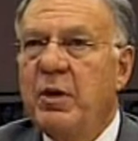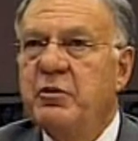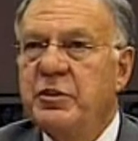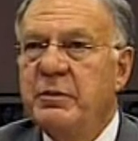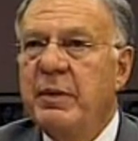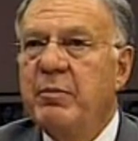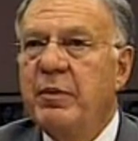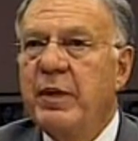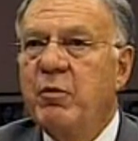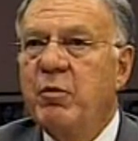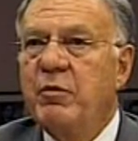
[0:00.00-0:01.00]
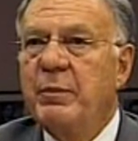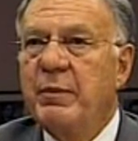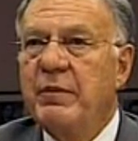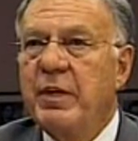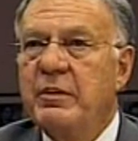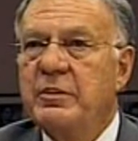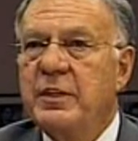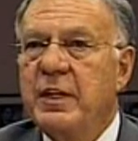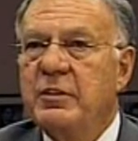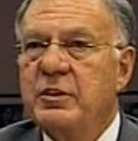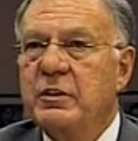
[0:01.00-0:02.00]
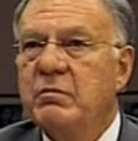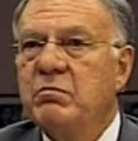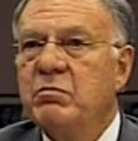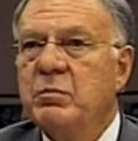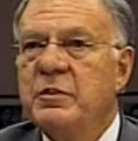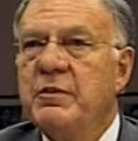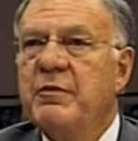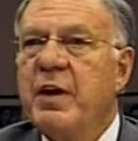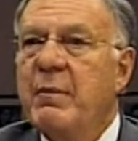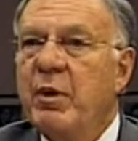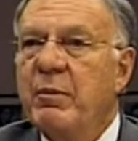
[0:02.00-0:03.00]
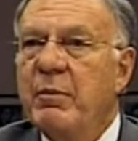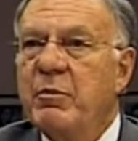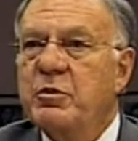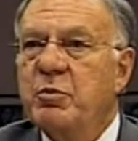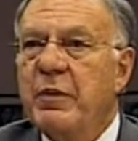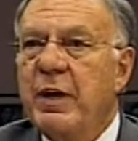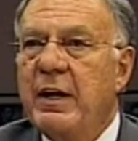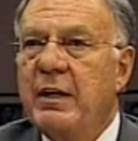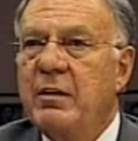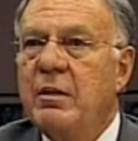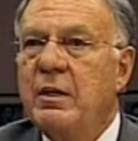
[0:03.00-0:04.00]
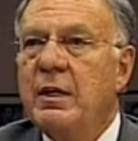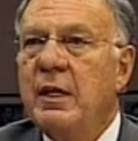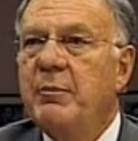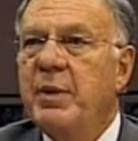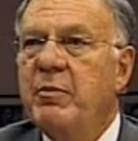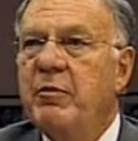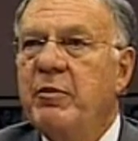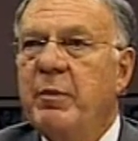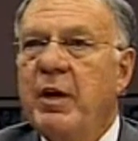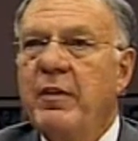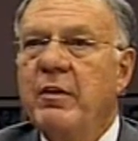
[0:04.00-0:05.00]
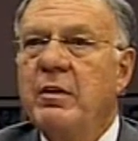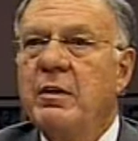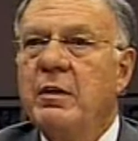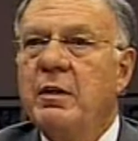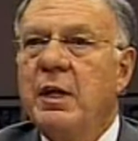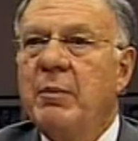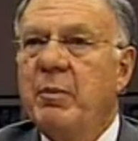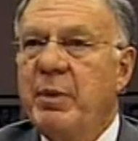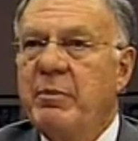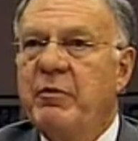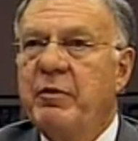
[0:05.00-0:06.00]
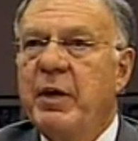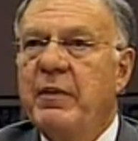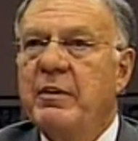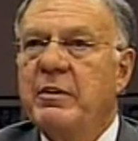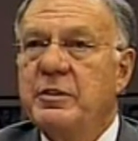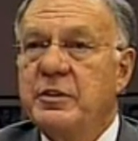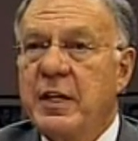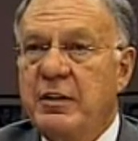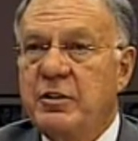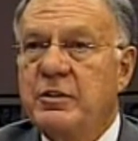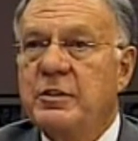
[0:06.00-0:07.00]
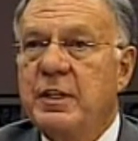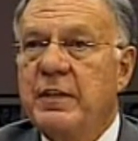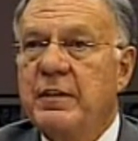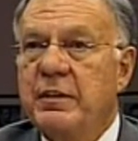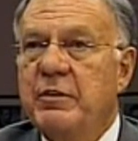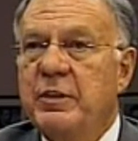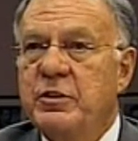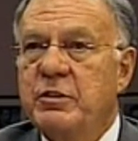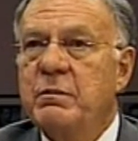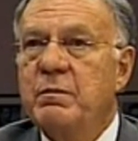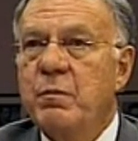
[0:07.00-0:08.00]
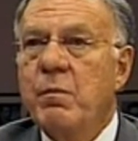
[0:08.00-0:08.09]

Most of the people there were from the voting section. Some family members were there, and people from a couple of people from other sections in the division.